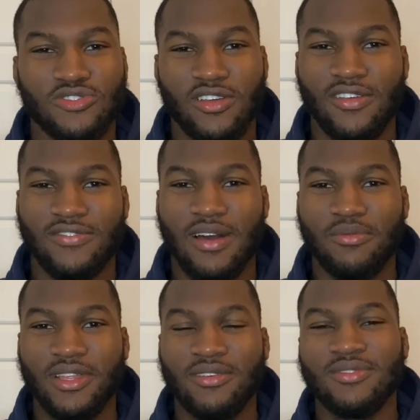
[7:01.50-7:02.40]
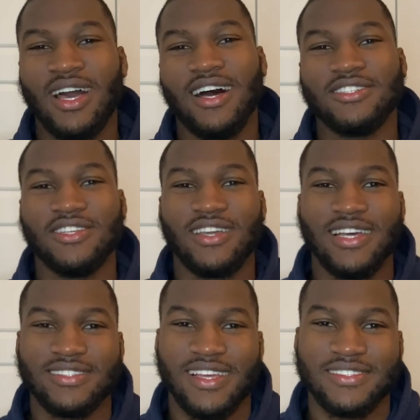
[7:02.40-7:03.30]
the family. I'll see you guys
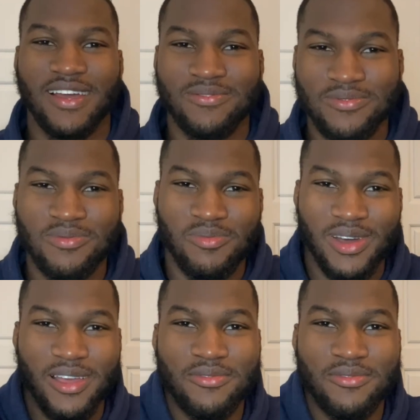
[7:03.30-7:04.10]
next time. Bye.